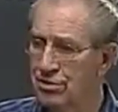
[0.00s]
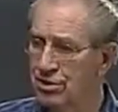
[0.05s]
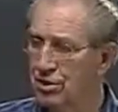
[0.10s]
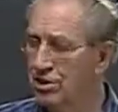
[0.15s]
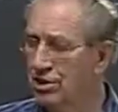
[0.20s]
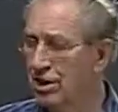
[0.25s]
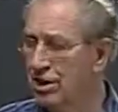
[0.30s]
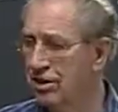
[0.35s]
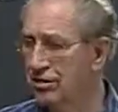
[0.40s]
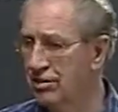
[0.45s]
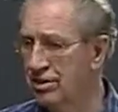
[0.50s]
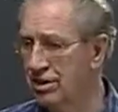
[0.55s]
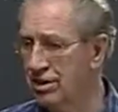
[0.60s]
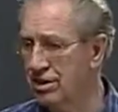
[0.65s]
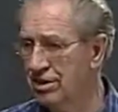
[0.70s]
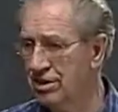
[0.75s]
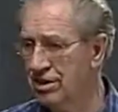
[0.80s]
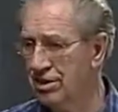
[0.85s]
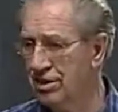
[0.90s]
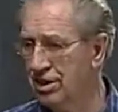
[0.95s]
for
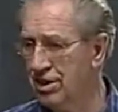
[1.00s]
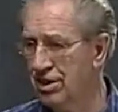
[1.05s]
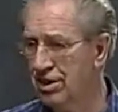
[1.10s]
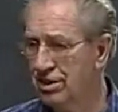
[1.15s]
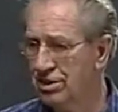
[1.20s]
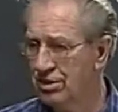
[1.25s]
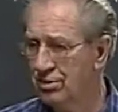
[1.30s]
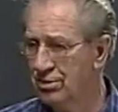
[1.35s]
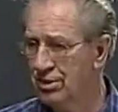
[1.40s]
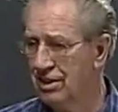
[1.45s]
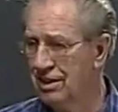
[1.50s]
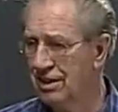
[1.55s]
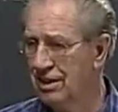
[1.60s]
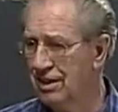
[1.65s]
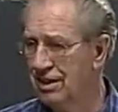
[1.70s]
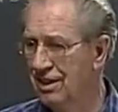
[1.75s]
salvation as the next one.